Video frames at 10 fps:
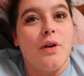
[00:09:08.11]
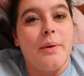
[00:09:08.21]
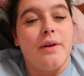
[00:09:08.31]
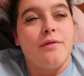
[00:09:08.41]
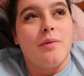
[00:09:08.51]

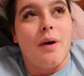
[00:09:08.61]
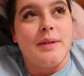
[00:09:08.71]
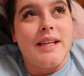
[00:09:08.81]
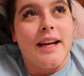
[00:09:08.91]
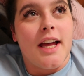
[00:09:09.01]
Following on from what I
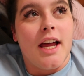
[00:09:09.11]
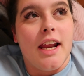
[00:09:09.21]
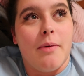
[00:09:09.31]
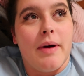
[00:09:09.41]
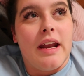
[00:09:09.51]
was saying
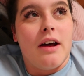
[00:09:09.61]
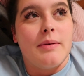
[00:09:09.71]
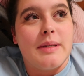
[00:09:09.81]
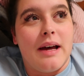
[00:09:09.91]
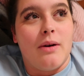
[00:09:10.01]
earlier when I
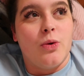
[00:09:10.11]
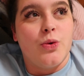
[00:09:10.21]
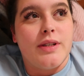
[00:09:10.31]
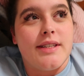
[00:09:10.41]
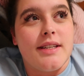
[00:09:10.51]
was out
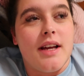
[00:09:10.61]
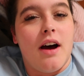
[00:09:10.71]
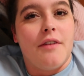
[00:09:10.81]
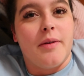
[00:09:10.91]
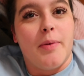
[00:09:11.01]

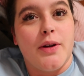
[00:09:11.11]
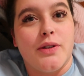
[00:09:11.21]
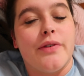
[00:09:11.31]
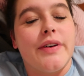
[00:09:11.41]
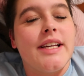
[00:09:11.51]
after the
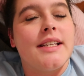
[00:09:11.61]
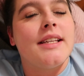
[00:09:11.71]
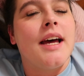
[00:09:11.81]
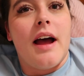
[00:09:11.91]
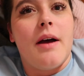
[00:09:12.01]
post
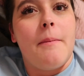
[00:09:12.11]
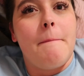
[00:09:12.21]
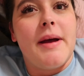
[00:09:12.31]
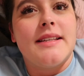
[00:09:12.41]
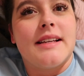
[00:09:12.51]
office,
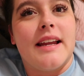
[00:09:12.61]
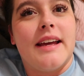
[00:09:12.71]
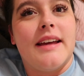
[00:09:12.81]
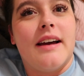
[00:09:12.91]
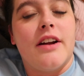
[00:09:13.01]

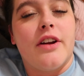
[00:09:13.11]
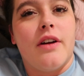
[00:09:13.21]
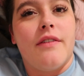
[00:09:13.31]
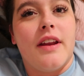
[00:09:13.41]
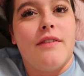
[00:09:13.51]
basically, I don't
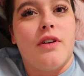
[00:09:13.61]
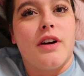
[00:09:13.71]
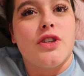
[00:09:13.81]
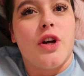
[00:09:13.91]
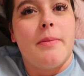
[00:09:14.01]
know if any of you
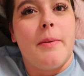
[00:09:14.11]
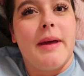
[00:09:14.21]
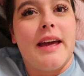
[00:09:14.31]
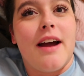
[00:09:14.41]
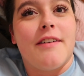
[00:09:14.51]
guys know, but
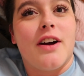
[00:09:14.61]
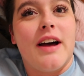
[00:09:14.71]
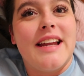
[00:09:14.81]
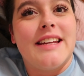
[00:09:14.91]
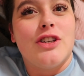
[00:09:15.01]
me and Carrie are
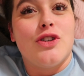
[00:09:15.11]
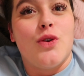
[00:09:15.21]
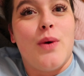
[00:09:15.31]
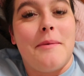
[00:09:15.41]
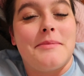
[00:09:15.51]
heading
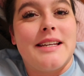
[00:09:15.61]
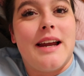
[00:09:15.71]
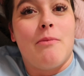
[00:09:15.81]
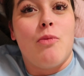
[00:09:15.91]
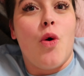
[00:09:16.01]
to
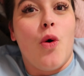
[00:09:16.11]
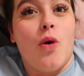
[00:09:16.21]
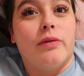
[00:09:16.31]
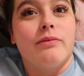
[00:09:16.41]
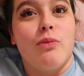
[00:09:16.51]
Amsterdam,
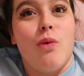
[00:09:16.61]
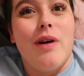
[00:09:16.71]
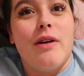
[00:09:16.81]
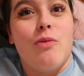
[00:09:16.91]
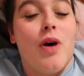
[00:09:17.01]
or
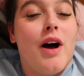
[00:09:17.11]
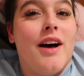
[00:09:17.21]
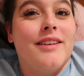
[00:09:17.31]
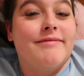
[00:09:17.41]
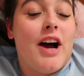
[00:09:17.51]
were.
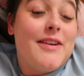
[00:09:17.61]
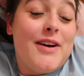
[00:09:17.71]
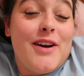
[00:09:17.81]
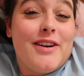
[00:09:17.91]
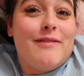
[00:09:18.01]
I
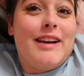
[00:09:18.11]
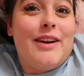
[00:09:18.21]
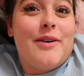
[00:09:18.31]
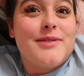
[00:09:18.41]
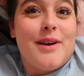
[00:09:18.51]
don't, I don't
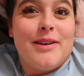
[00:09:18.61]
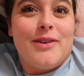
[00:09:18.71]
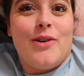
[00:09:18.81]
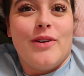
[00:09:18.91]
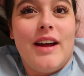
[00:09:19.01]
really know what's
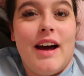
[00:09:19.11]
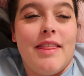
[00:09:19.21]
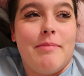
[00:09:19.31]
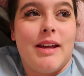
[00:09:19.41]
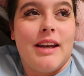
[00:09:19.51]
going on
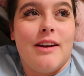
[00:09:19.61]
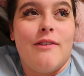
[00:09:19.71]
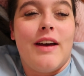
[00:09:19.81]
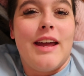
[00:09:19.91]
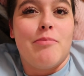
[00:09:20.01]
at the beginning
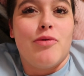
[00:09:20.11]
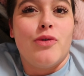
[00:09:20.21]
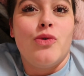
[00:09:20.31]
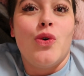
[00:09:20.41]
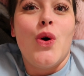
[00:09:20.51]
of
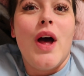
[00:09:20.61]
April.